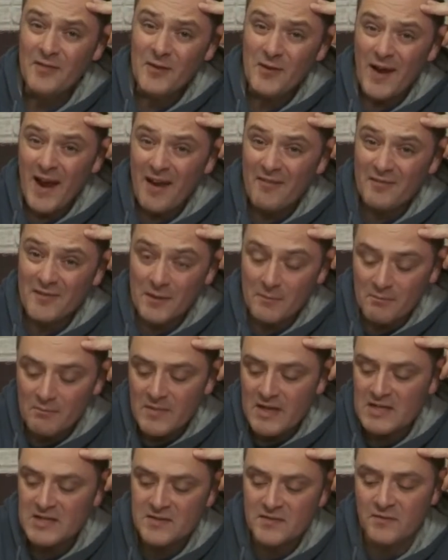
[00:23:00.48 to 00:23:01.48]
you have the
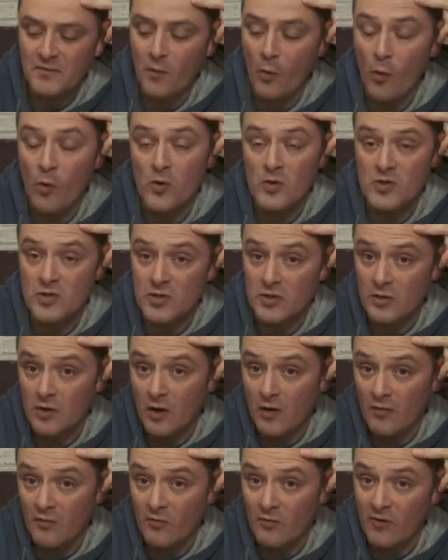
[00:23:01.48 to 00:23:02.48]
misfortune
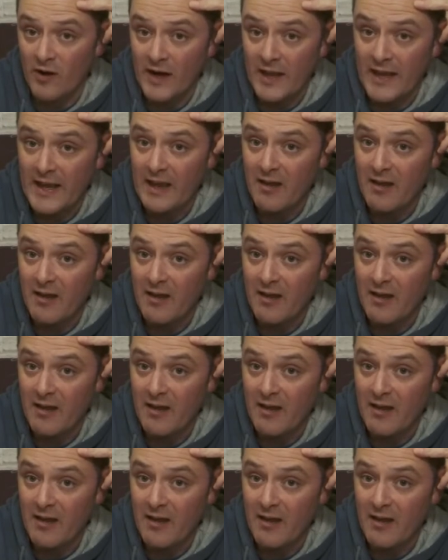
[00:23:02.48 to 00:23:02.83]
of running